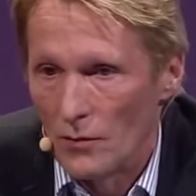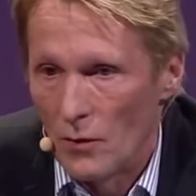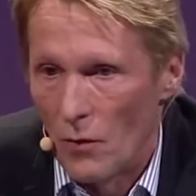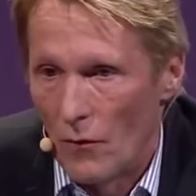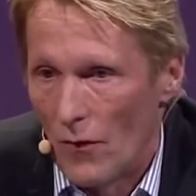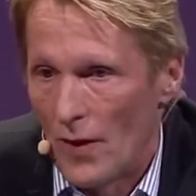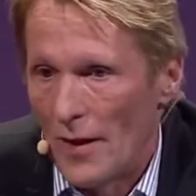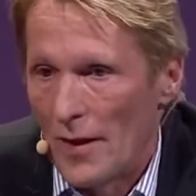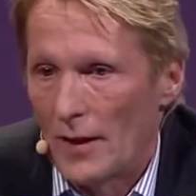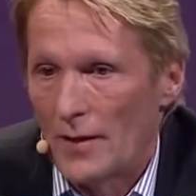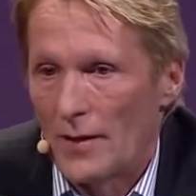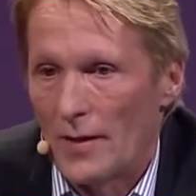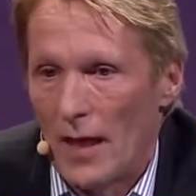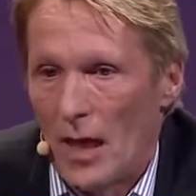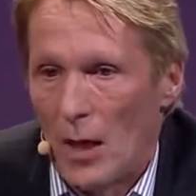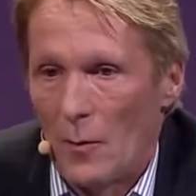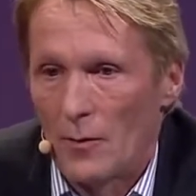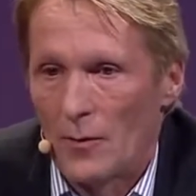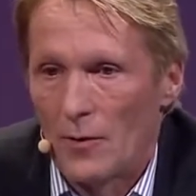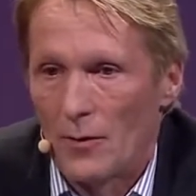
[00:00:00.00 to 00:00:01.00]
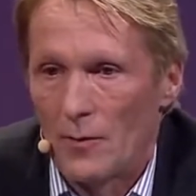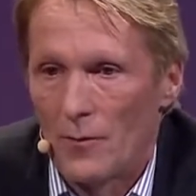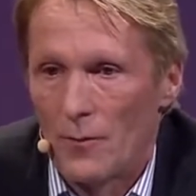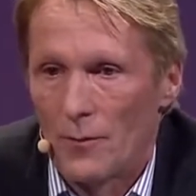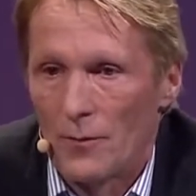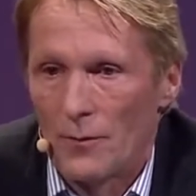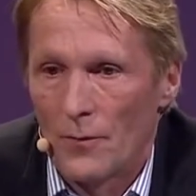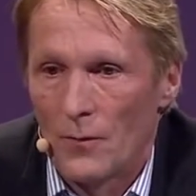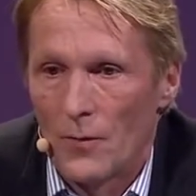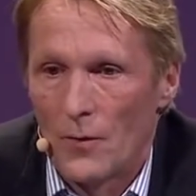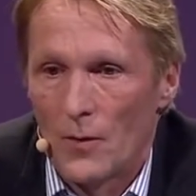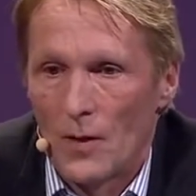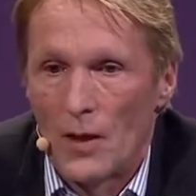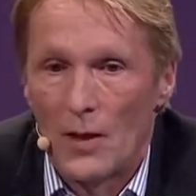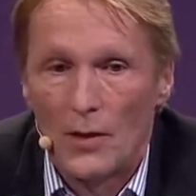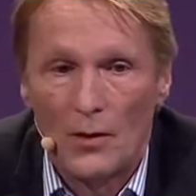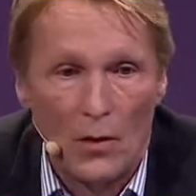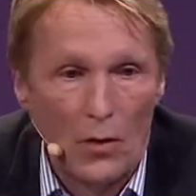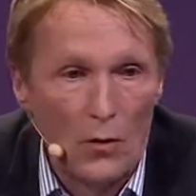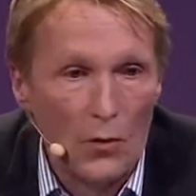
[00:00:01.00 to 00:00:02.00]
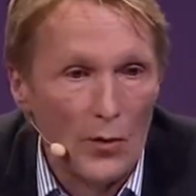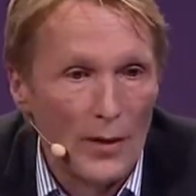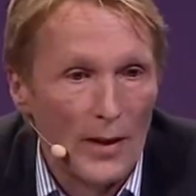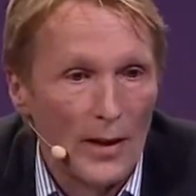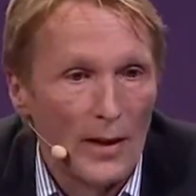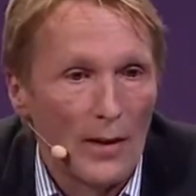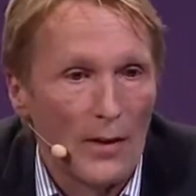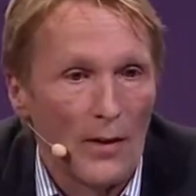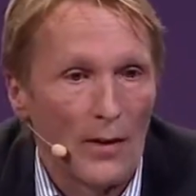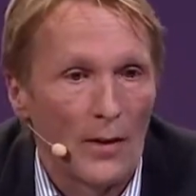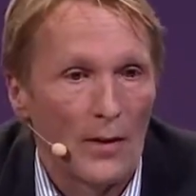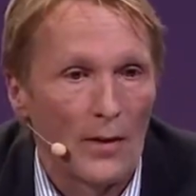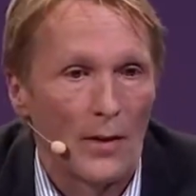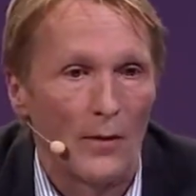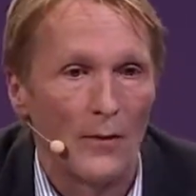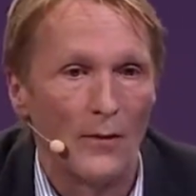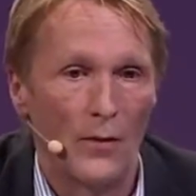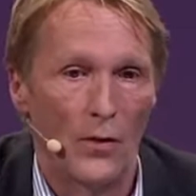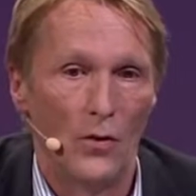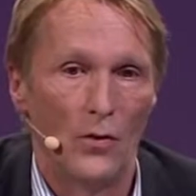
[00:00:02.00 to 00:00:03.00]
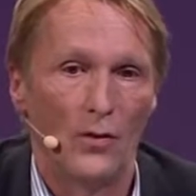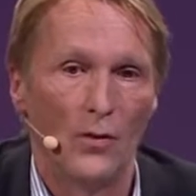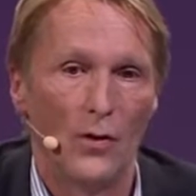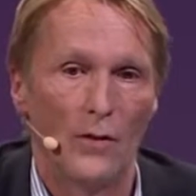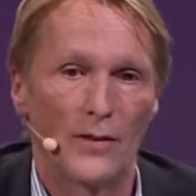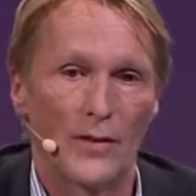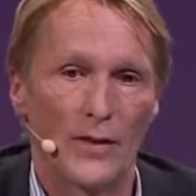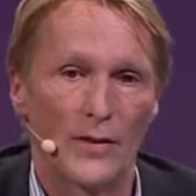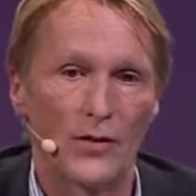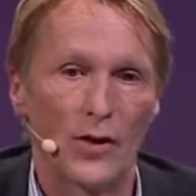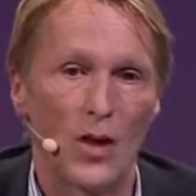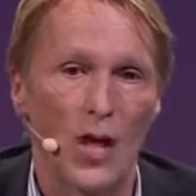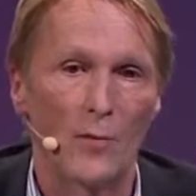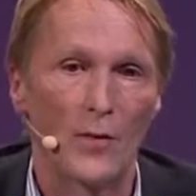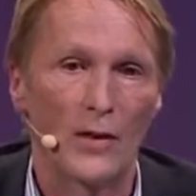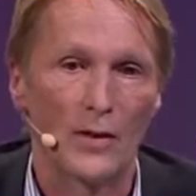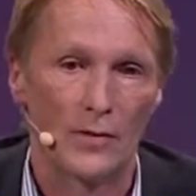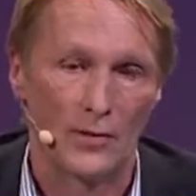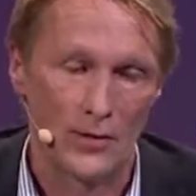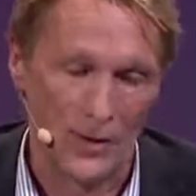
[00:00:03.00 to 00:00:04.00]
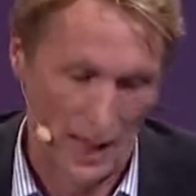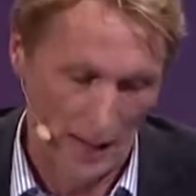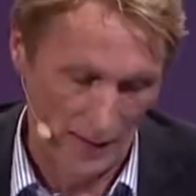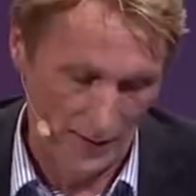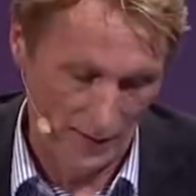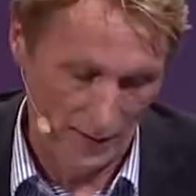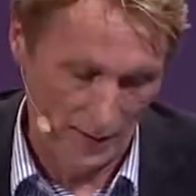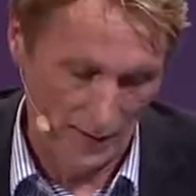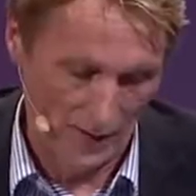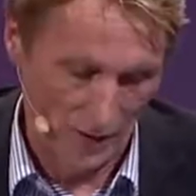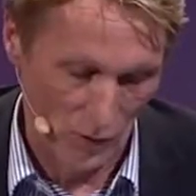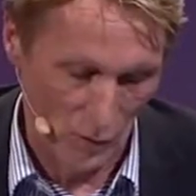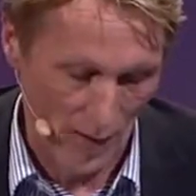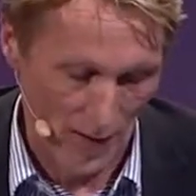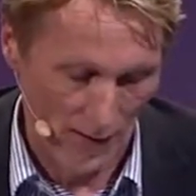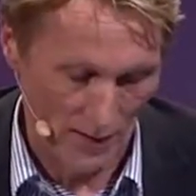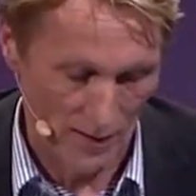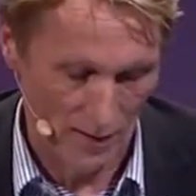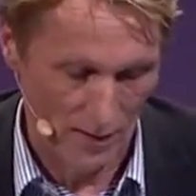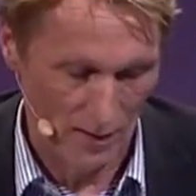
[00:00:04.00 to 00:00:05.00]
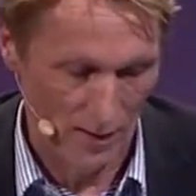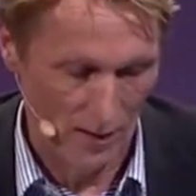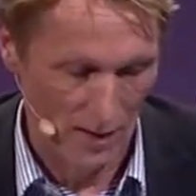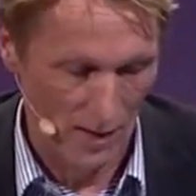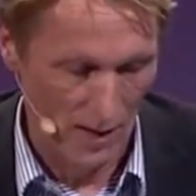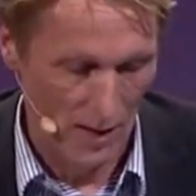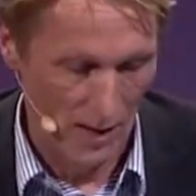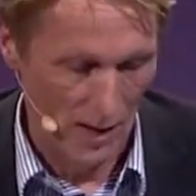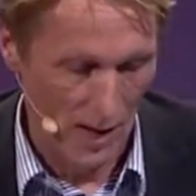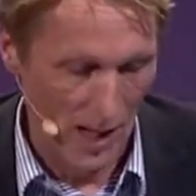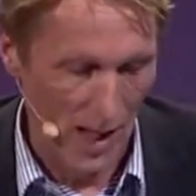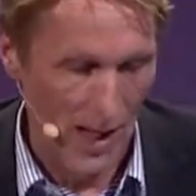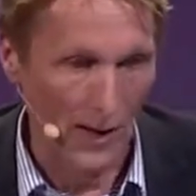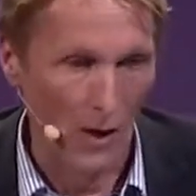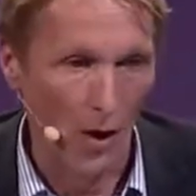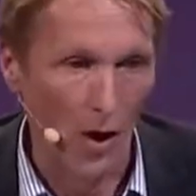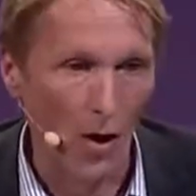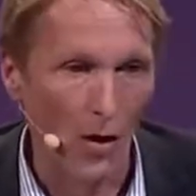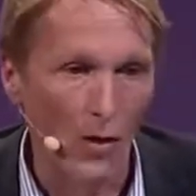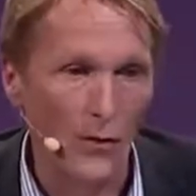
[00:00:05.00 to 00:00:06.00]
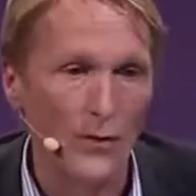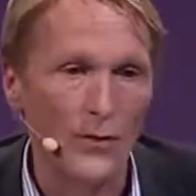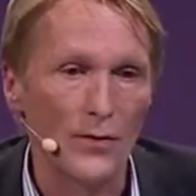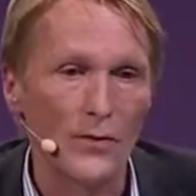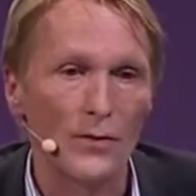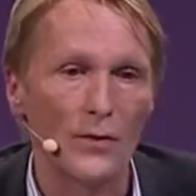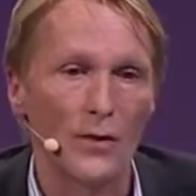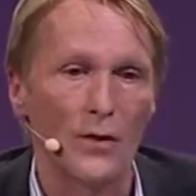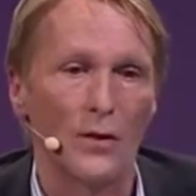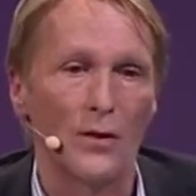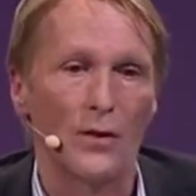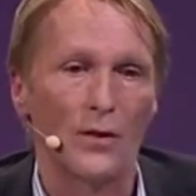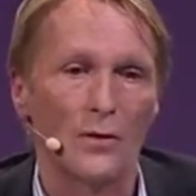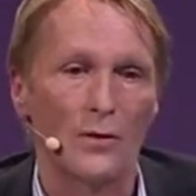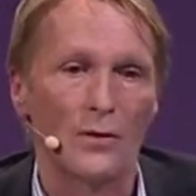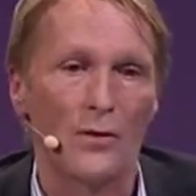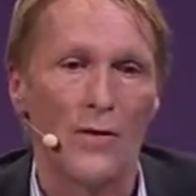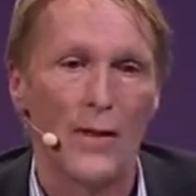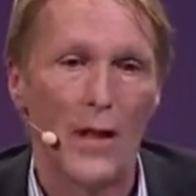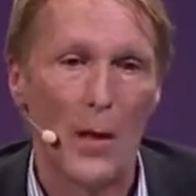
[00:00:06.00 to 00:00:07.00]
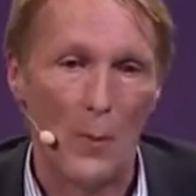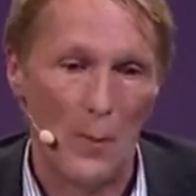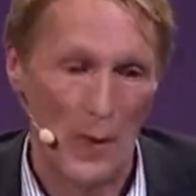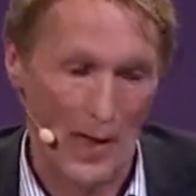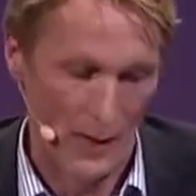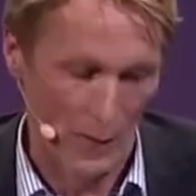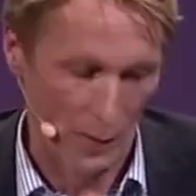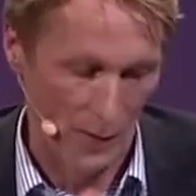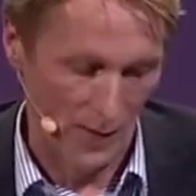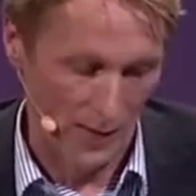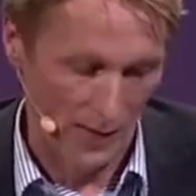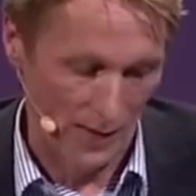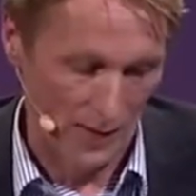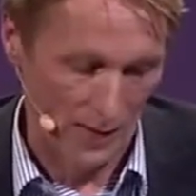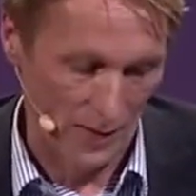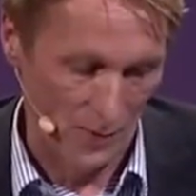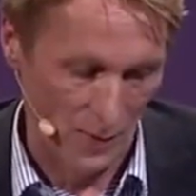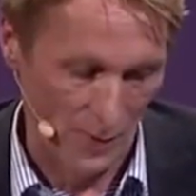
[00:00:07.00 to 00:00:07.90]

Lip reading: were wiretapped, including the phone of the German Chancellor and the rest, and often also the apartments.